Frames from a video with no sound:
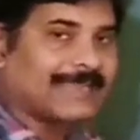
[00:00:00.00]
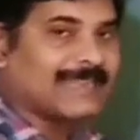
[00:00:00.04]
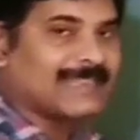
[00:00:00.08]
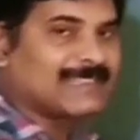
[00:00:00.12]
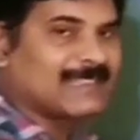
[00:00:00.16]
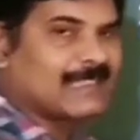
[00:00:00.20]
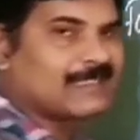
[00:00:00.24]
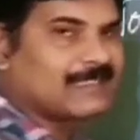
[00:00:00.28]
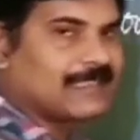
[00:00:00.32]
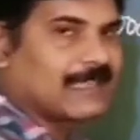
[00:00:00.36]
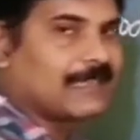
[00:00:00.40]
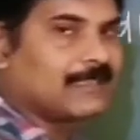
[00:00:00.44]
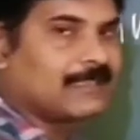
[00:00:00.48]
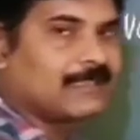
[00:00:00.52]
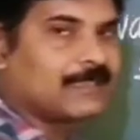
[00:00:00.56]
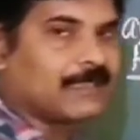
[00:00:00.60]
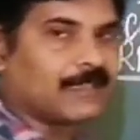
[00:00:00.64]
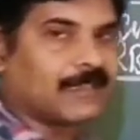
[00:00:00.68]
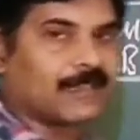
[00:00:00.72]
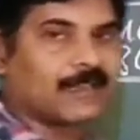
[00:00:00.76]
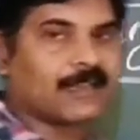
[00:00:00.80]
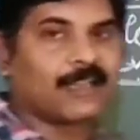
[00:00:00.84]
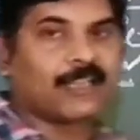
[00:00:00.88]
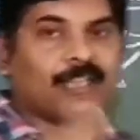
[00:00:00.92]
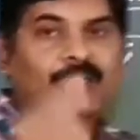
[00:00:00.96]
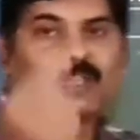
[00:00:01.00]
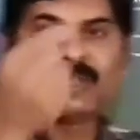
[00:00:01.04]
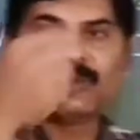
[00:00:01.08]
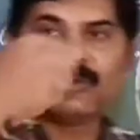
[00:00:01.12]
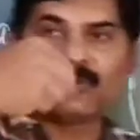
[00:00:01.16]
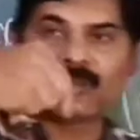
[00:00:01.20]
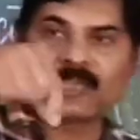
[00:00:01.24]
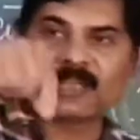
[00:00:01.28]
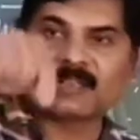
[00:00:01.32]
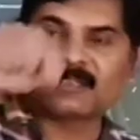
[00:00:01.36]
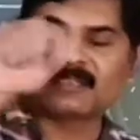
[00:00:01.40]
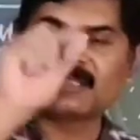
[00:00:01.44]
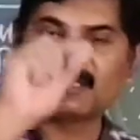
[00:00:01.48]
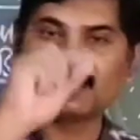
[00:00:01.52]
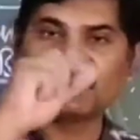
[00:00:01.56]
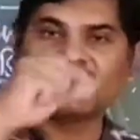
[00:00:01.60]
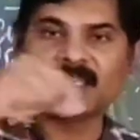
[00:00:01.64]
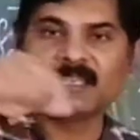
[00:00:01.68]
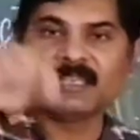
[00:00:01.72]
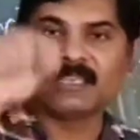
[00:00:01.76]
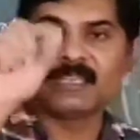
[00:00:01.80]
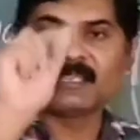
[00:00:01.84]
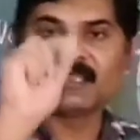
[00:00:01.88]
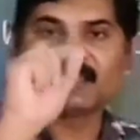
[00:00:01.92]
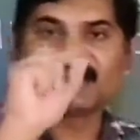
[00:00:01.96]
at its center, you can
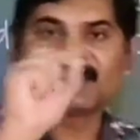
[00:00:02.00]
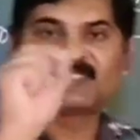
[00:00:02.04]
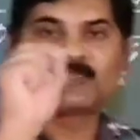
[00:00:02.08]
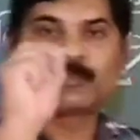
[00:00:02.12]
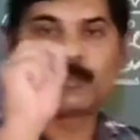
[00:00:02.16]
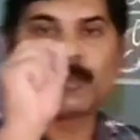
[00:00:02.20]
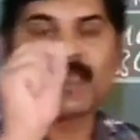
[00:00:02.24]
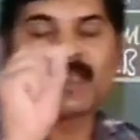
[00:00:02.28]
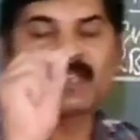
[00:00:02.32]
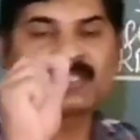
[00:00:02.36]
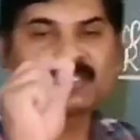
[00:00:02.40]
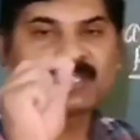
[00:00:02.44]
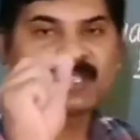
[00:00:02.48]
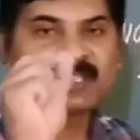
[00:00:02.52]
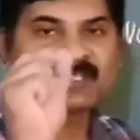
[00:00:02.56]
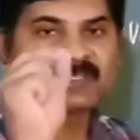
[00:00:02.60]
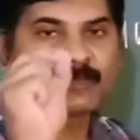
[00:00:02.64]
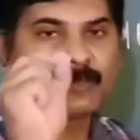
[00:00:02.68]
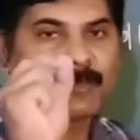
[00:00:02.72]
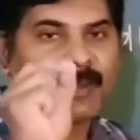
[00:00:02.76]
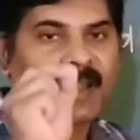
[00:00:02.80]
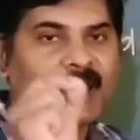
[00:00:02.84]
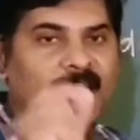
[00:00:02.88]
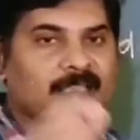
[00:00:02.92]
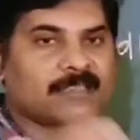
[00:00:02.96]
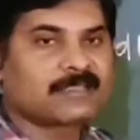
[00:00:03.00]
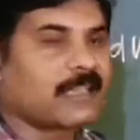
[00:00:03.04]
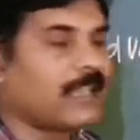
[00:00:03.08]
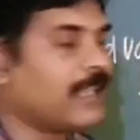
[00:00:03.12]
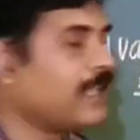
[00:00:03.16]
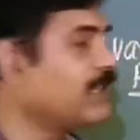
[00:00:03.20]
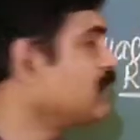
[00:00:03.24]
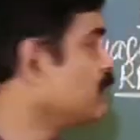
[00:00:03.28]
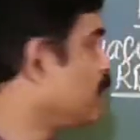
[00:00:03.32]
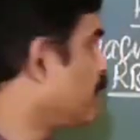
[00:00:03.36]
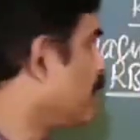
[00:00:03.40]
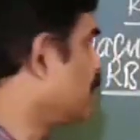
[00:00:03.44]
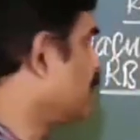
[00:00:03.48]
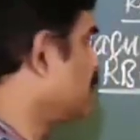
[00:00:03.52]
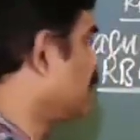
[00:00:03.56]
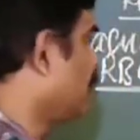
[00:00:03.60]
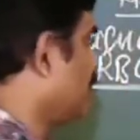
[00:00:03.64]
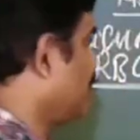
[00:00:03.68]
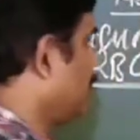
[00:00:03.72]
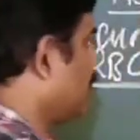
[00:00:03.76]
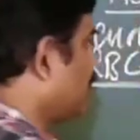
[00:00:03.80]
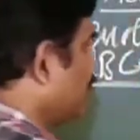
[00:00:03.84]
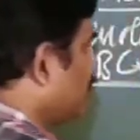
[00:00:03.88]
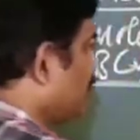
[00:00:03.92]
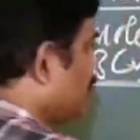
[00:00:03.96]
see the spacious place is
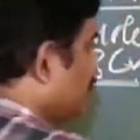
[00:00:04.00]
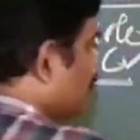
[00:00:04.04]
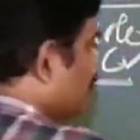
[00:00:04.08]
present.